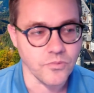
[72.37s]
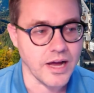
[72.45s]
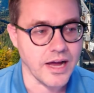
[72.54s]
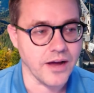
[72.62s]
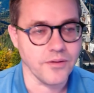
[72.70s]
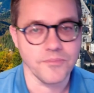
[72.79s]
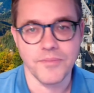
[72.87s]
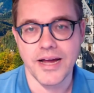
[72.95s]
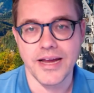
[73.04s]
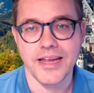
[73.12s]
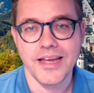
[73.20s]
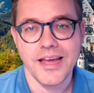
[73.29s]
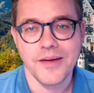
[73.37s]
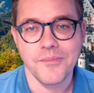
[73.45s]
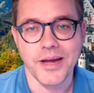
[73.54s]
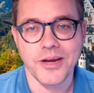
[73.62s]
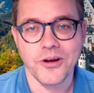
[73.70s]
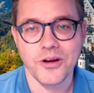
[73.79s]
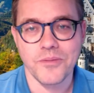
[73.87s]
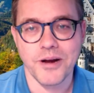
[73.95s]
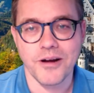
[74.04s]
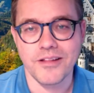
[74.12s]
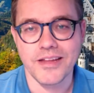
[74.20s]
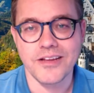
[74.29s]
uh, my, my current
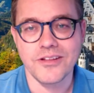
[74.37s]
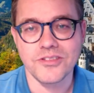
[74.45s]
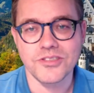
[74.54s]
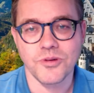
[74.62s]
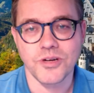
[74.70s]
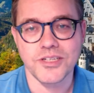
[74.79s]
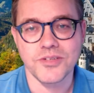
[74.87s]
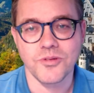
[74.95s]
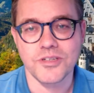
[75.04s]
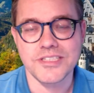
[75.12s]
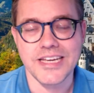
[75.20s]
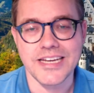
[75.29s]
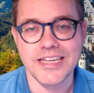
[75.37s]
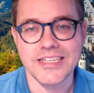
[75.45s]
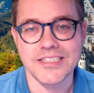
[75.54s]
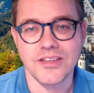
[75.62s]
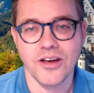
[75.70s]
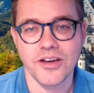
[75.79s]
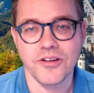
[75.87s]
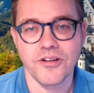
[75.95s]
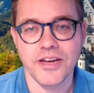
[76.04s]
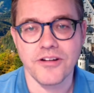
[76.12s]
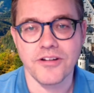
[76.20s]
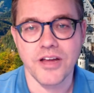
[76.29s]
paralegal who's working towards getting his law
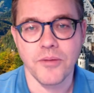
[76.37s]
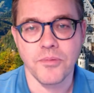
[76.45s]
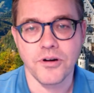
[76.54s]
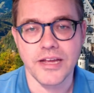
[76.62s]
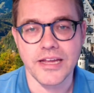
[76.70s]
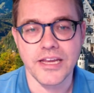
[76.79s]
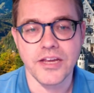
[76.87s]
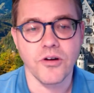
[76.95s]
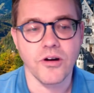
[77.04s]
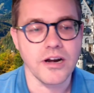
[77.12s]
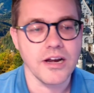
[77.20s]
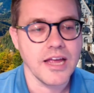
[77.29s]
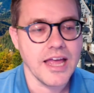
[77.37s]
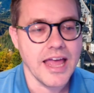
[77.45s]
degree here in Alberta, Igor.